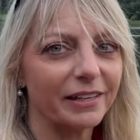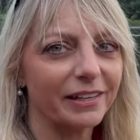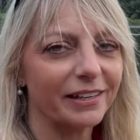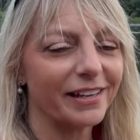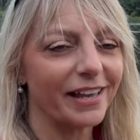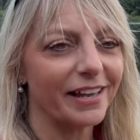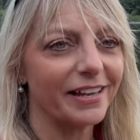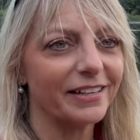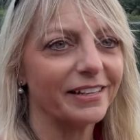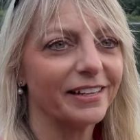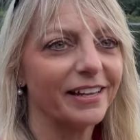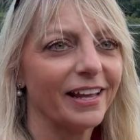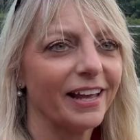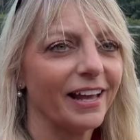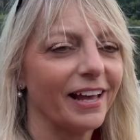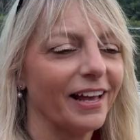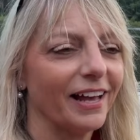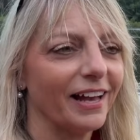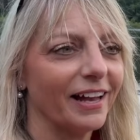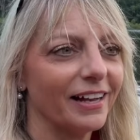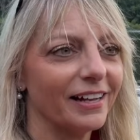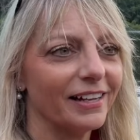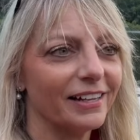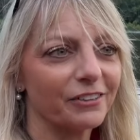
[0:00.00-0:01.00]
Again,
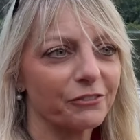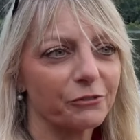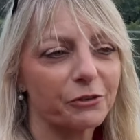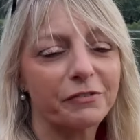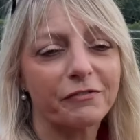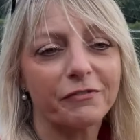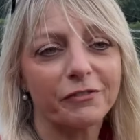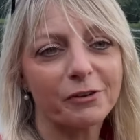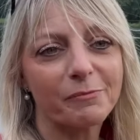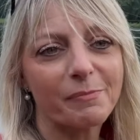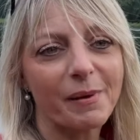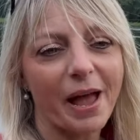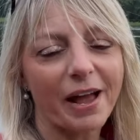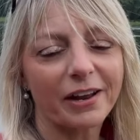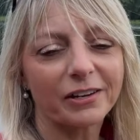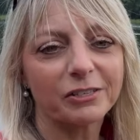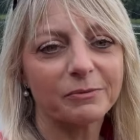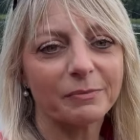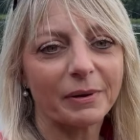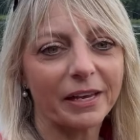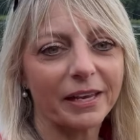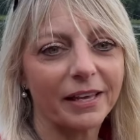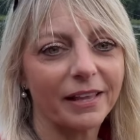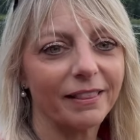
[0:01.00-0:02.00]
refer back to
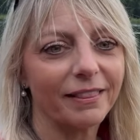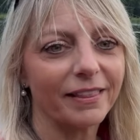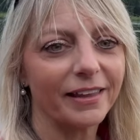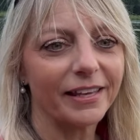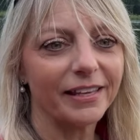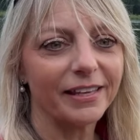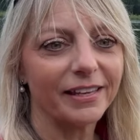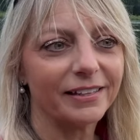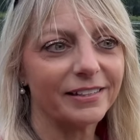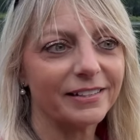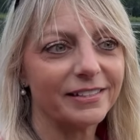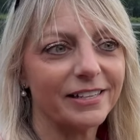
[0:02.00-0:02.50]
my Lake